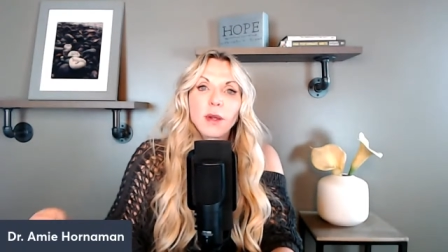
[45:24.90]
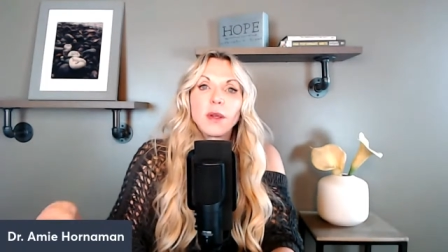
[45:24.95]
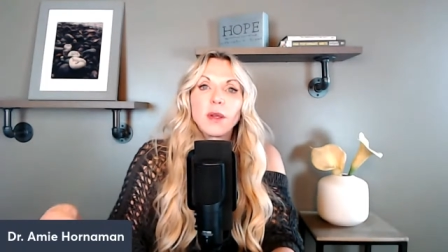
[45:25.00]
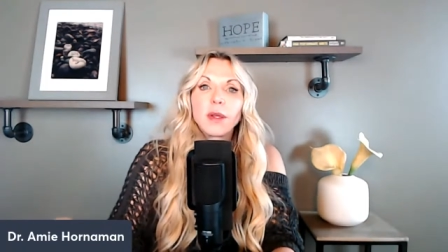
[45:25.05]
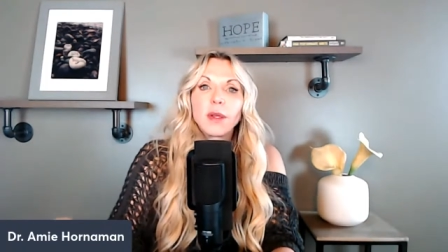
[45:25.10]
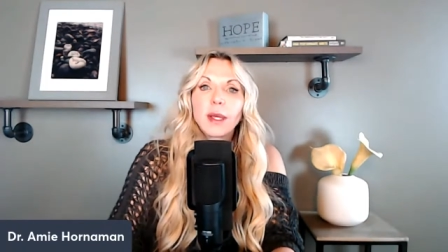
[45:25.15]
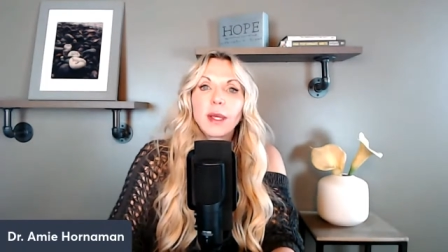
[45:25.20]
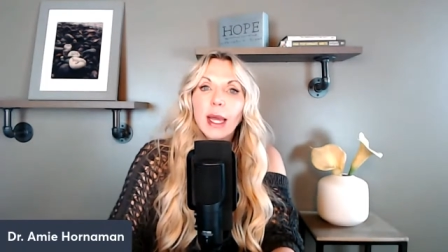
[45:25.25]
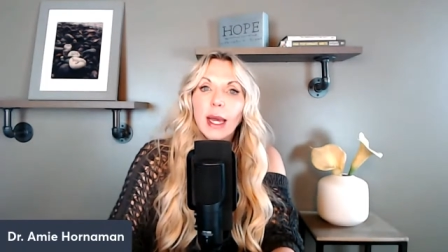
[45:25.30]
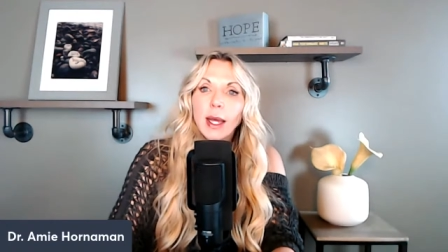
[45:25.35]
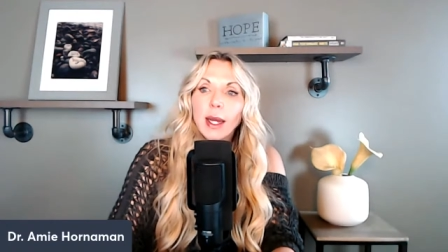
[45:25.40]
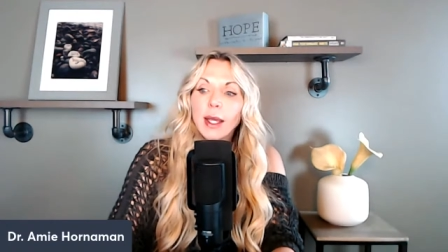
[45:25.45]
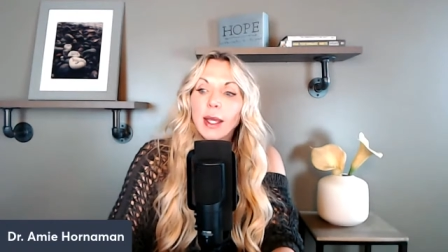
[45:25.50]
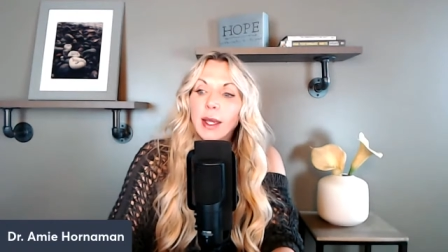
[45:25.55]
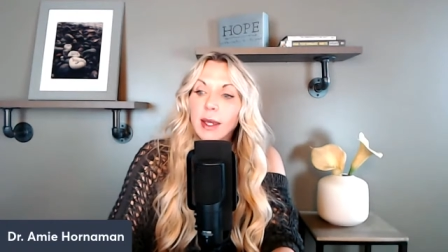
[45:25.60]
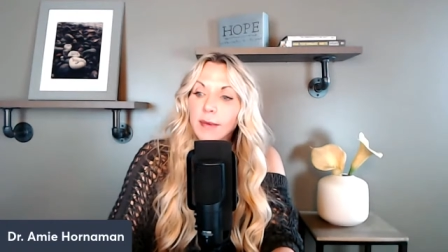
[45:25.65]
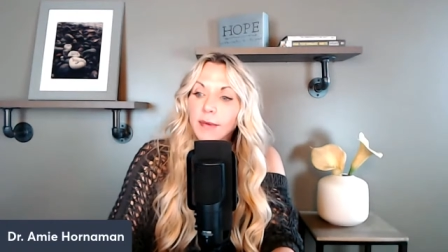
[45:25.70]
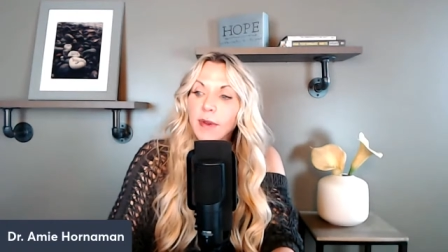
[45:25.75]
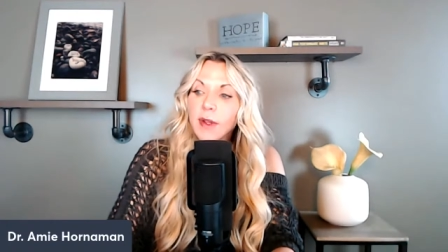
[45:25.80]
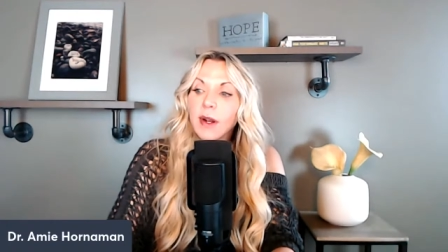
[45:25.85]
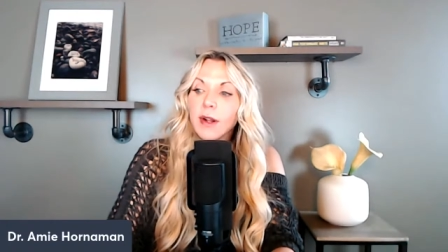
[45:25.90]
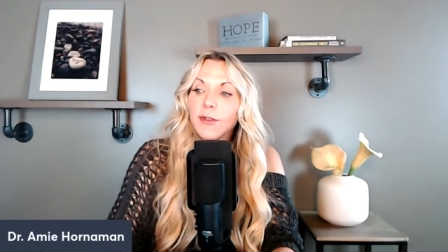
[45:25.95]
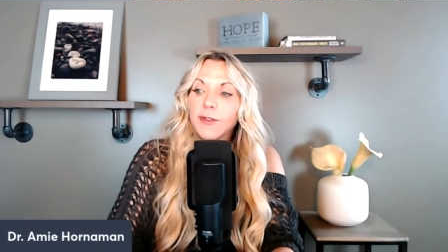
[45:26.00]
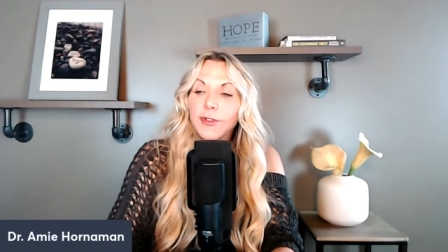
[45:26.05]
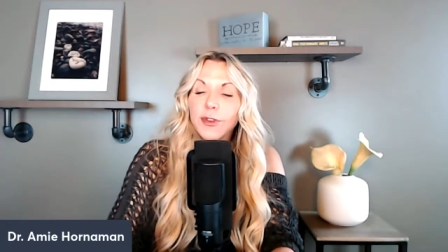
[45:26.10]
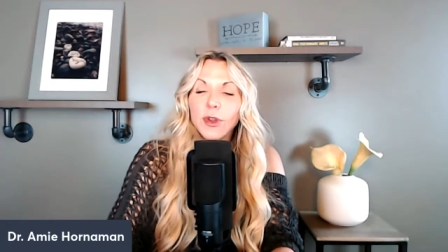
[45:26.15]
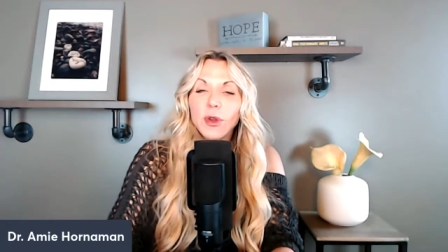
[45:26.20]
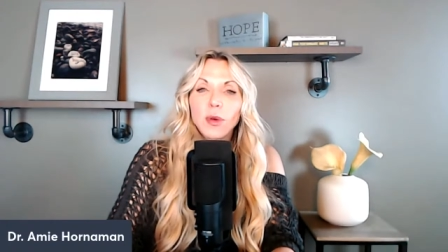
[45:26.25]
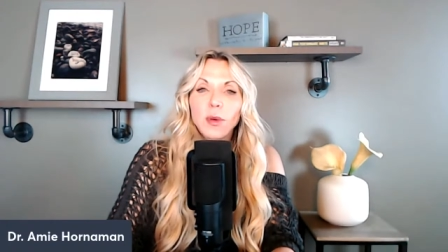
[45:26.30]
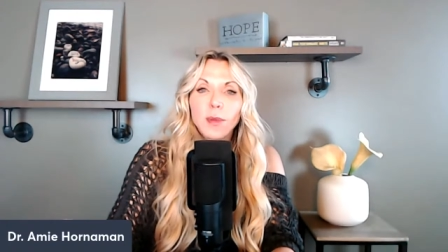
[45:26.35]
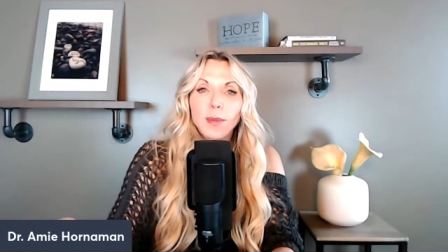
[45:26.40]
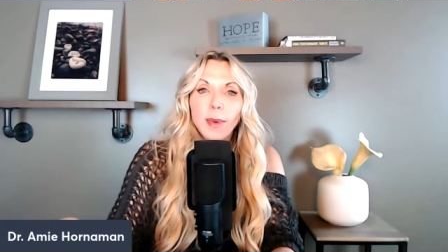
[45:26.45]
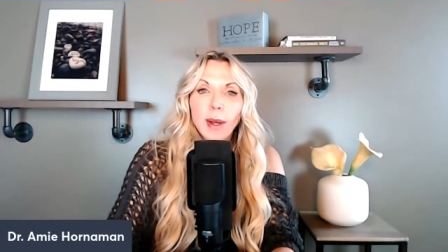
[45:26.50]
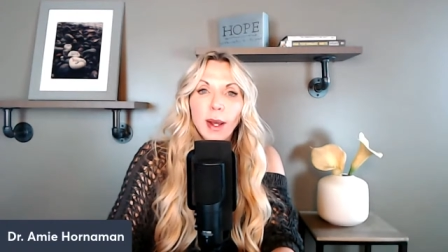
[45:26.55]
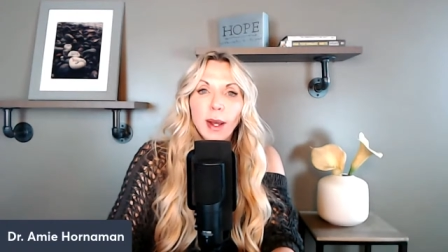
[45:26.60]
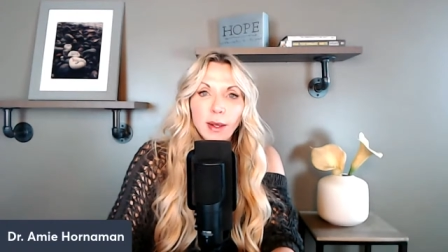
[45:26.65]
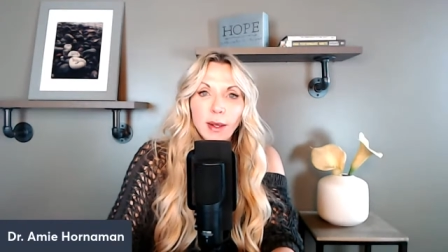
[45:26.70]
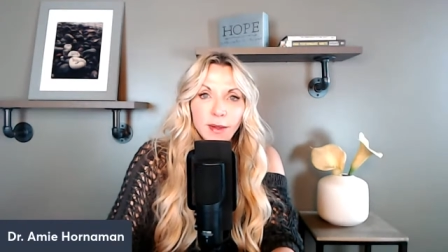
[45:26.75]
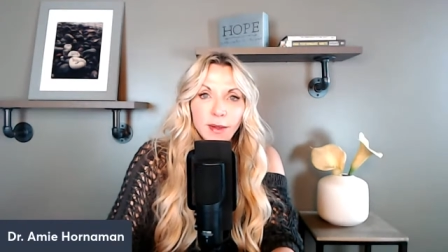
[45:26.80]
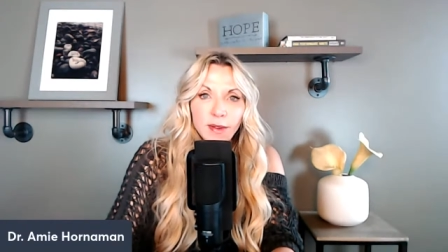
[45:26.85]
You got to give it a few
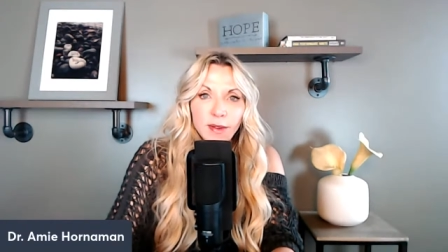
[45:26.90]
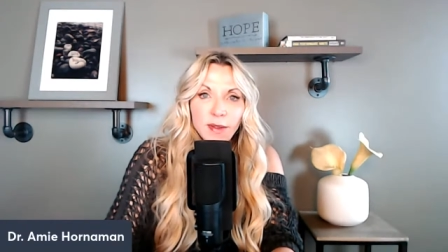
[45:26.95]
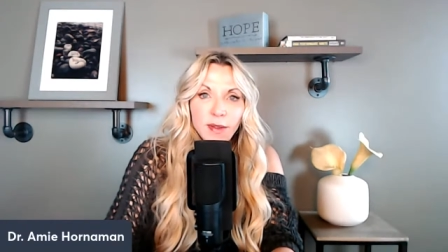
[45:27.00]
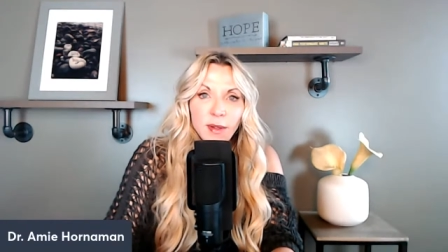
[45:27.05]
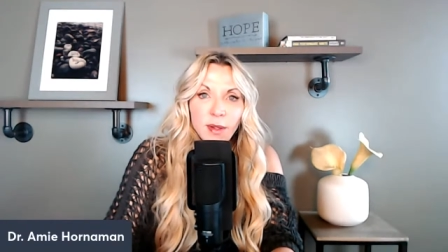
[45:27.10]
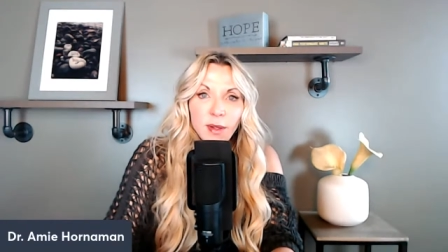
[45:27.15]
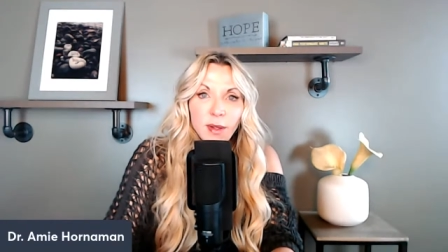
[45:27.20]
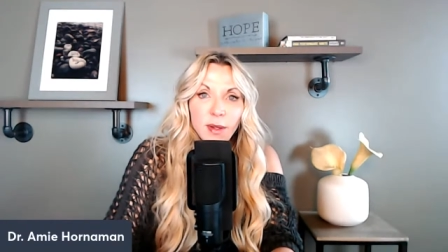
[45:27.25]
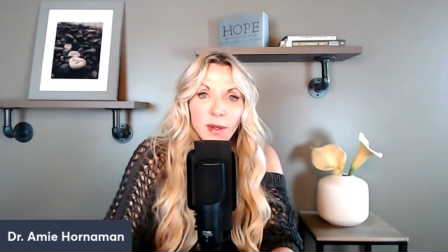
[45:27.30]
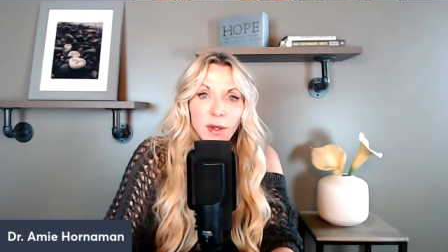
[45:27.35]
months.